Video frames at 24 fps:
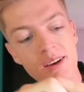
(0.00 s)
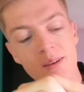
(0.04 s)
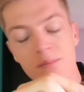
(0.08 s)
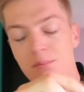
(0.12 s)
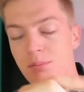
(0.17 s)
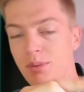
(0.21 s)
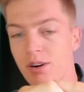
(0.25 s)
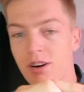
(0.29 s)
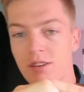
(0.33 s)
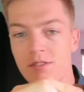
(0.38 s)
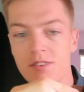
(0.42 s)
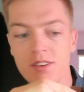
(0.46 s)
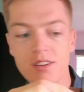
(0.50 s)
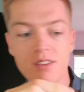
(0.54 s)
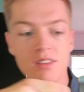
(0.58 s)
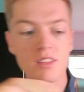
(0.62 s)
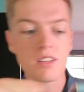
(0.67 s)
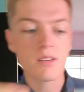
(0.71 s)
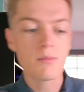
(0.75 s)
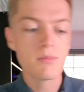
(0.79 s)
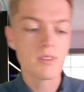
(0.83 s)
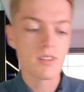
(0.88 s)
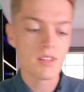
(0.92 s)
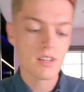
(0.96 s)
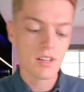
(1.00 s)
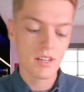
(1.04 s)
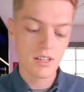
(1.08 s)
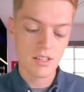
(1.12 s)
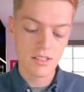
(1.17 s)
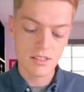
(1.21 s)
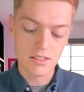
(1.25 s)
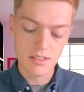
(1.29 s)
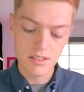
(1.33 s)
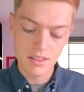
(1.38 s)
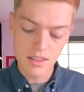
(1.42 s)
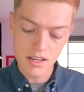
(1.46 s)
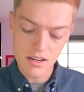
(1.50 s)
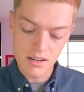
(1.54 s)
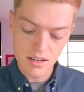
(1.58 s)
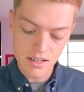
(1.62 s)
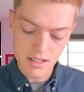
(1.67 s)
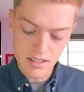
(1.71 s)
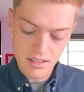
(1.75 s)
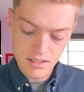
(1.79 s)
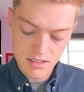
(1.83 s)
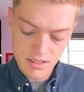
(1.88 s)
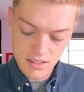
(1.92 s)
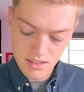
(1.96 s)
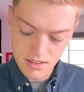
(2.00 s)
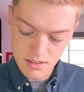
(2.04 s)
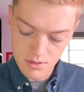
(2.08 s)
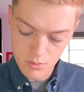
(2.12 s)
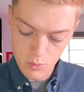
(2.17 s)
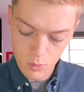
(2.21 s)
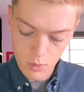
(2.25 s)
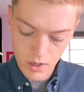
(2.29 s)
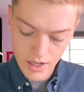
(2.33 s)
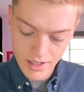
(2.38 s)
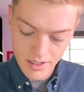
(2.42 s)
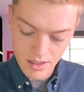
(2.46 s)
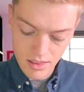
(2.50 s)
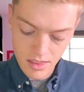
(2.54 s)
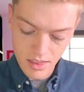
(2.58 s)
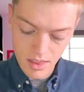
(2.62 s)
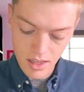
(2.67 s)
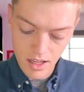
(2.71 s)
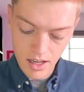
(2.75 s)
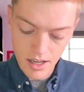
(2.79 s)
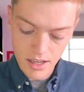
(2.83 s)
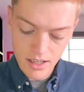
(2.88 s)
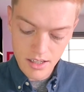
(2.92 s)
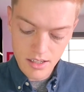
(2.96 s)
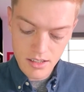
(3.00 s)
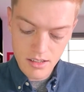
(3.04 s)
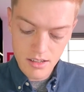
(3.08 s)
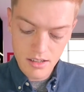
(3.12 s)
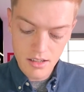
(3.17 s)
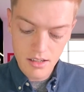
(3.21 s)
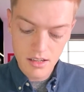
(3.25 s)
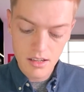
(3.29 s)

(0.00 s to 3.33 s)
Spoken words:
perfectly because there is this white line